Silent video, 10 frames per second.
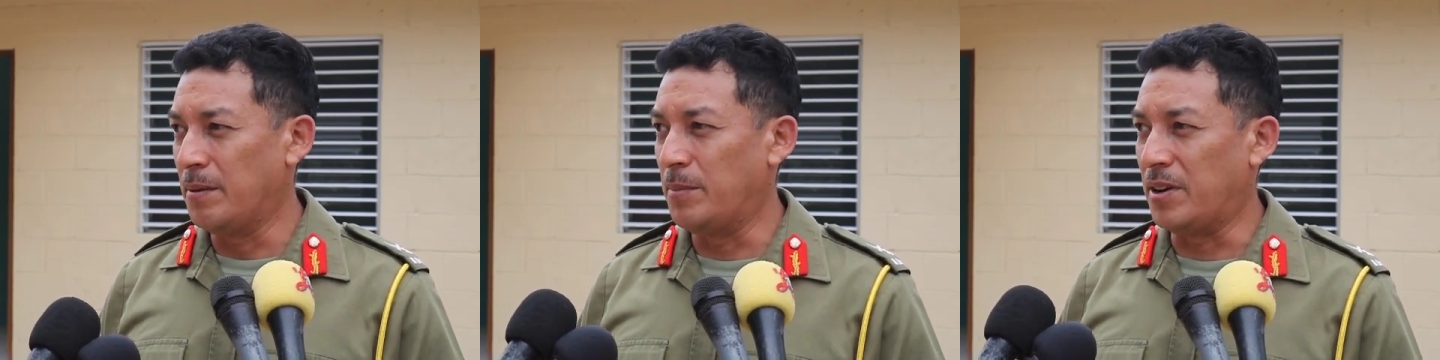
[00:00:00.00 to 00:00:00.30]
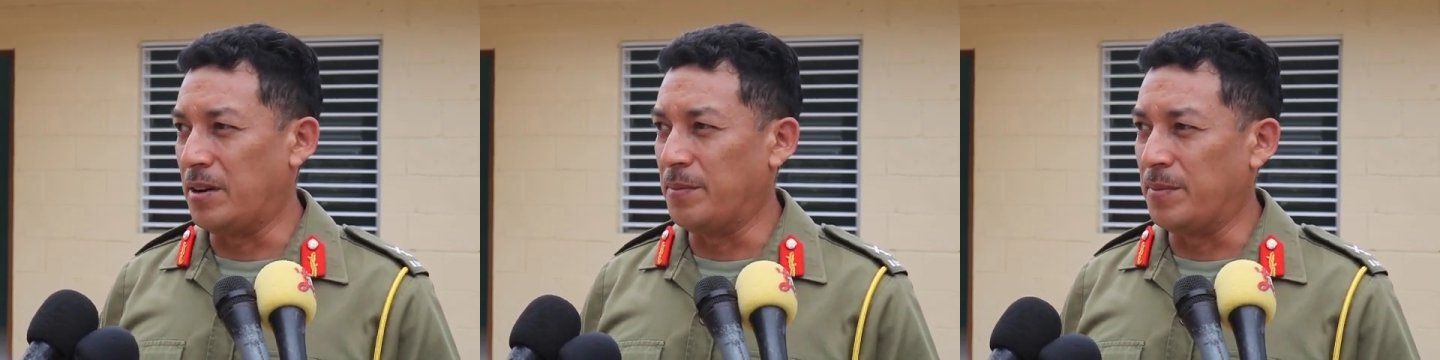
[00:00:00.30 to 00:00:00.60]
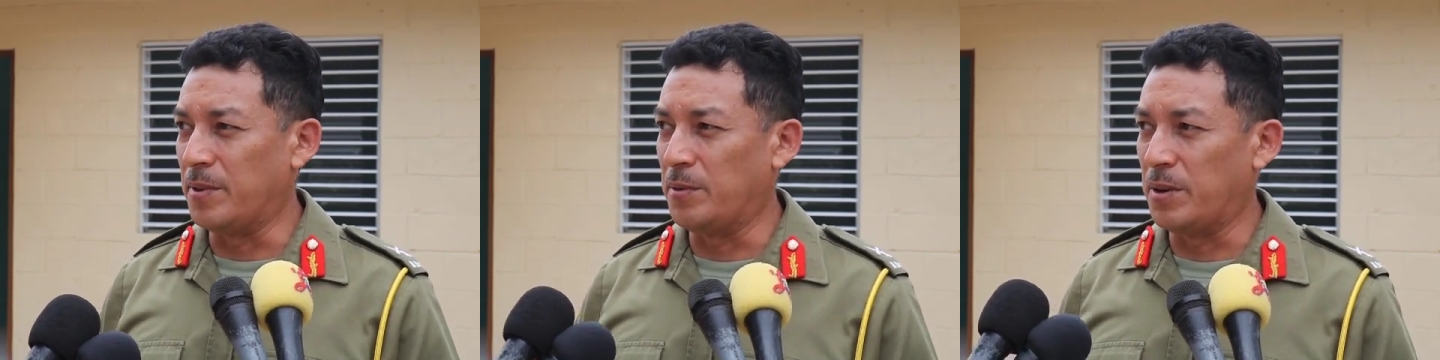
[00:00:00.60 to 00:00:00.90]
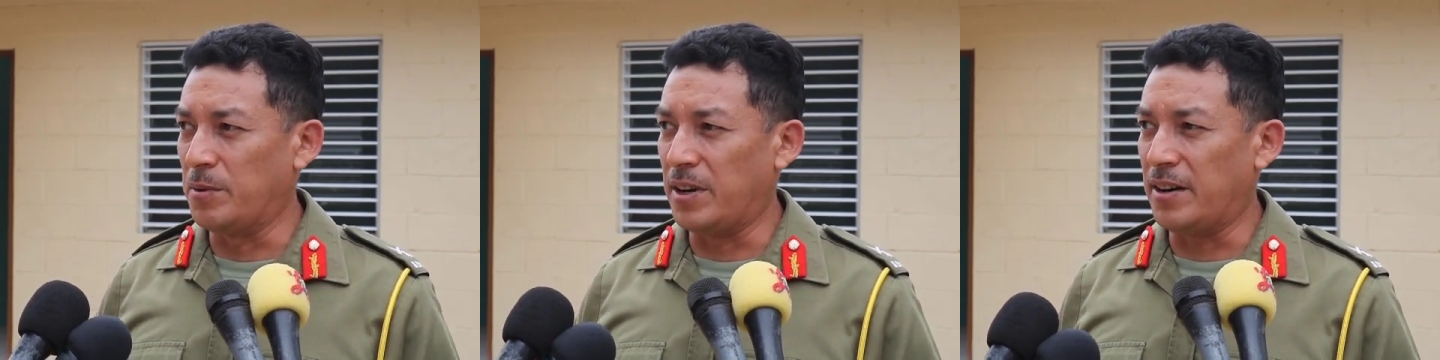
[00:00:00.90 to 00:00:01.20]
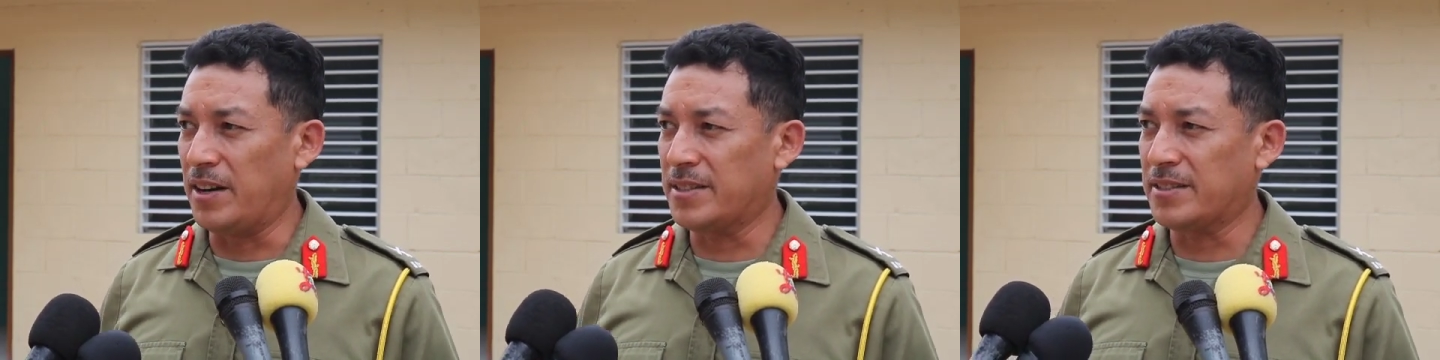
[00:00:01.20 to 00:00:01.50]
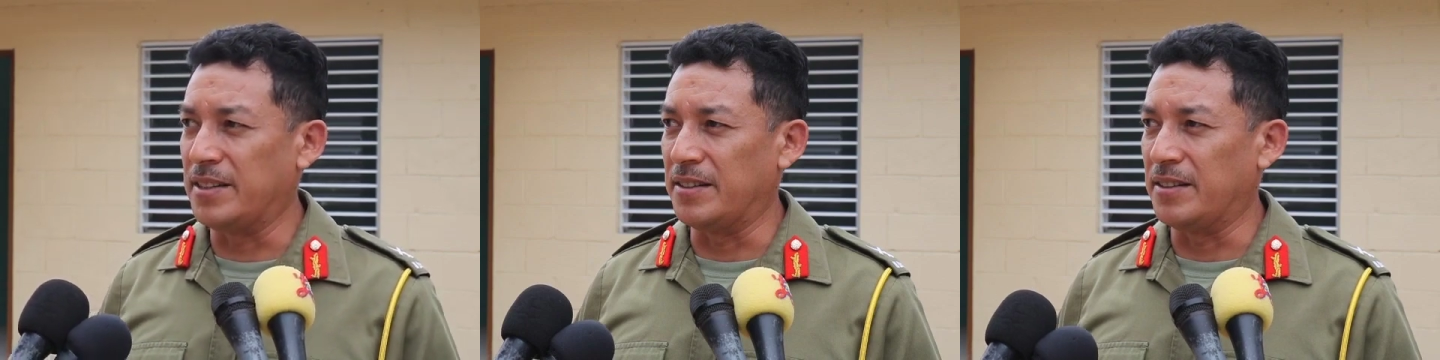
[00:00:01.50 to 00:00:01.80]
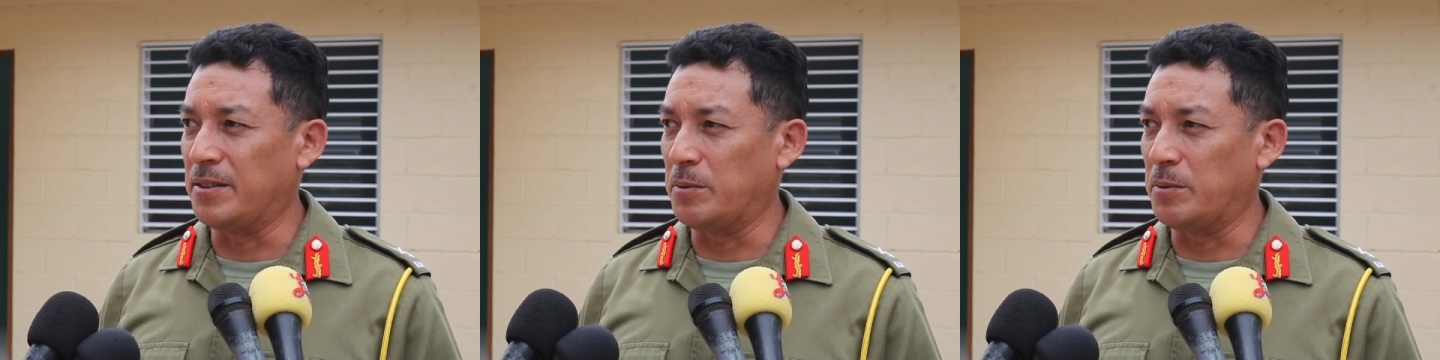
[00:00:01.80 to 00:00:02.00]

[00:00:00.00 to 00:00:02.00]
But we are asking,